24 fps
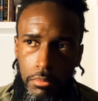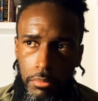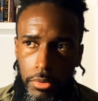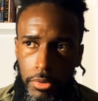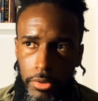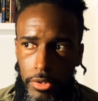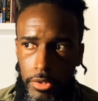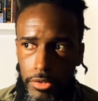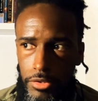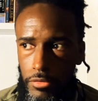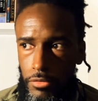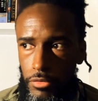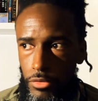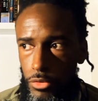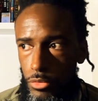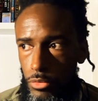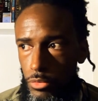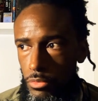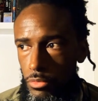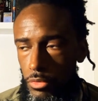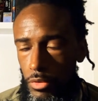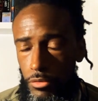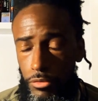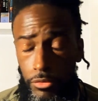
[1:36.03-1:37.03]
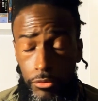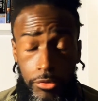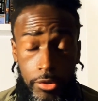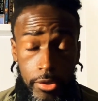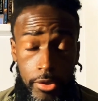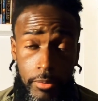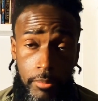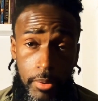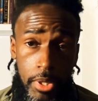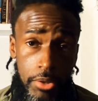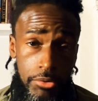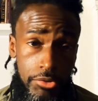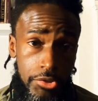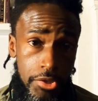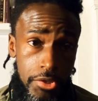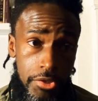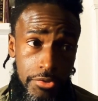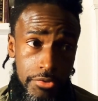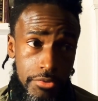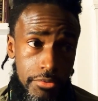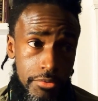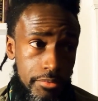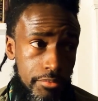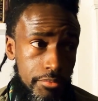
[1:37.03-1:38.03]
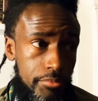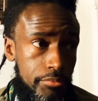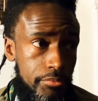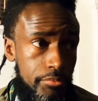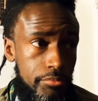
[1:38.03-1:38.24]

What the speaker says: Because if you think about just